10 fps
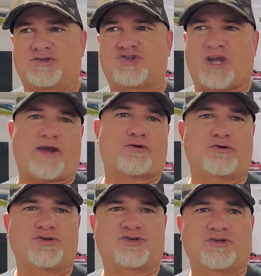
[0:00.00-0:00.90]

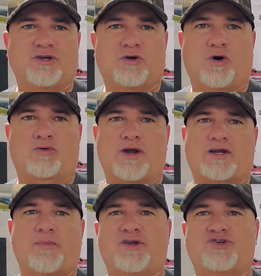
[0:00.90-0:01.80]
channels or
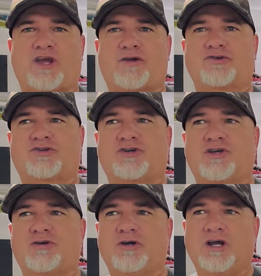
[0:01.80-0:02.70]
recommend channels to
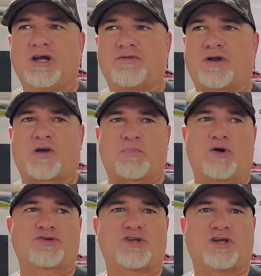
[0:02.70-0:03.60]
you that aren't
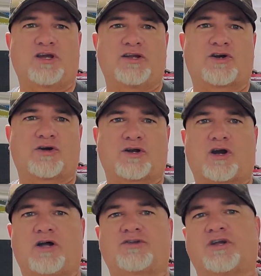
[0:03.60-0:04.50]
posting any current
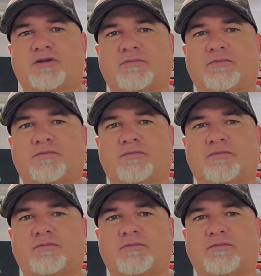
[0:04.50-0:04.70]
content.